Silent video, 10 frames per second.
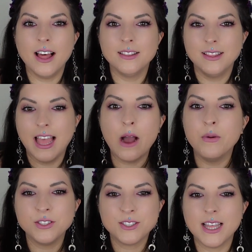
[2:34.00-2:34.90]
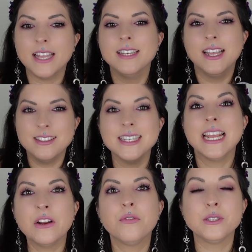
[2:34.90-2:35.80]
allowance that is
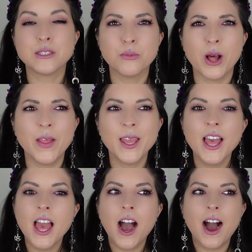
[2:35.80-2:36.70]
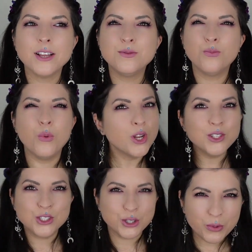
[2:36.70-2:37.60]
needed for swelling, I
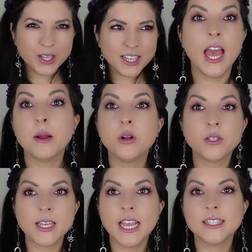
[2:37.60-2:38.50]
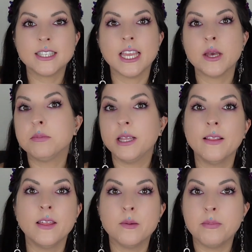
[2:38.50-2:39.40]
wouldn't do it. And I'm not saying it's like
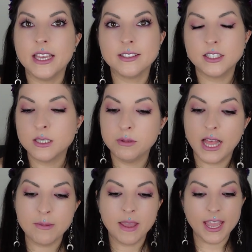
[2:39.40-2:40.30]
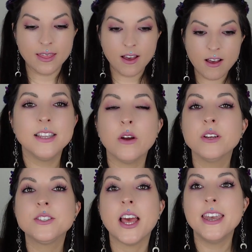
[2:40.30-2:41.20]
completely the piercer to blame either. There
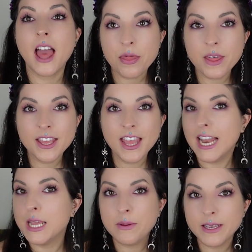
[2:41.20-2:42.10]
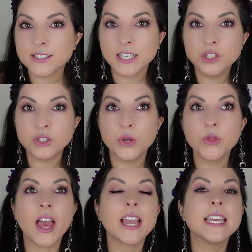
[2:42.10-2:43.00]
is nothing any piercer can do
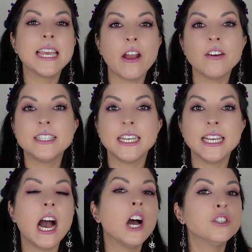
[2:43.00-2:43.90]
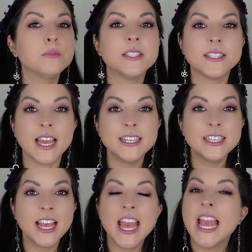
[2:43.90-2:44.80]
that can guarantee one hundred
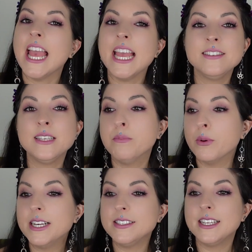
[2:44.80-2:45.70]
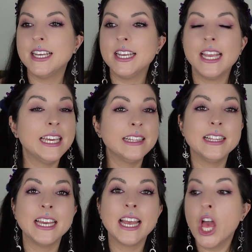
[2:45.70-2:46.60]
percent easy breezy
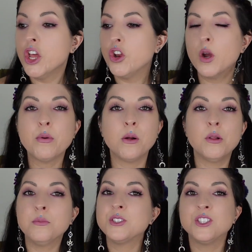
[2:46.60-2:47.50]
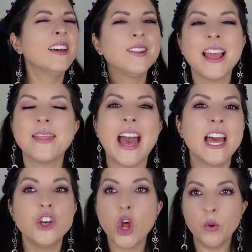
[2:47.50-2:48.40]
healing, no problems, healed like
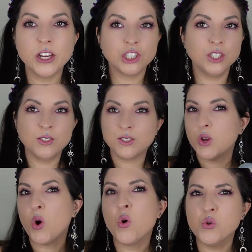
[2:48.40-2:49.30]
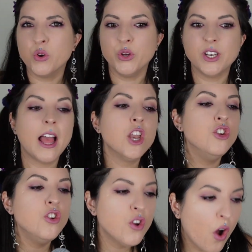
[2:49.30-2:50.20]
that, no issues, all good.
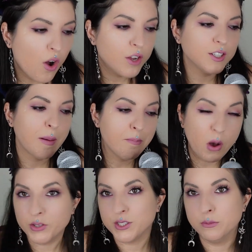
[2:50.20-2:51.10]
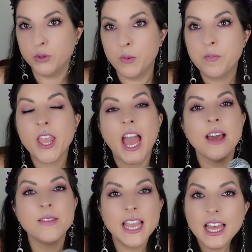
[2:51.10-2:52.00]
Not possible.
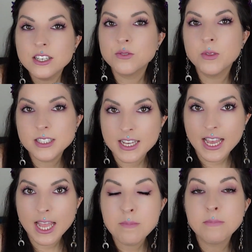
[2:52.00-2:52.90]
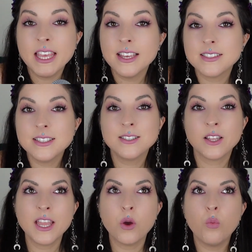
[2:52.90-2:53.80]
At the end of the day, piercers,
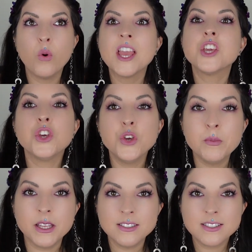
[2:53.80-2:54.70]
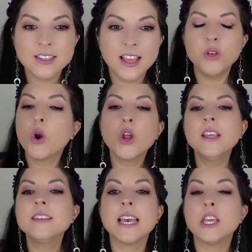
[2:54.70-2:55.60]
like we're humans. Not
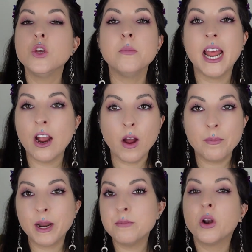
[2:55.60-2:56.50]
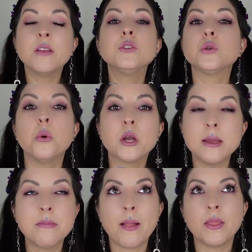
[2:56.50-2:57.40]
only is there human error, but I'm not even talking
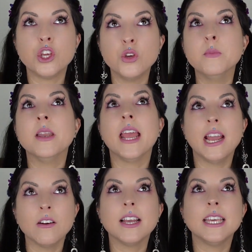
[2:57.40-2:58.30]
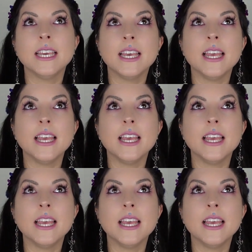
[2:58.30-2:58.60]
about the human error here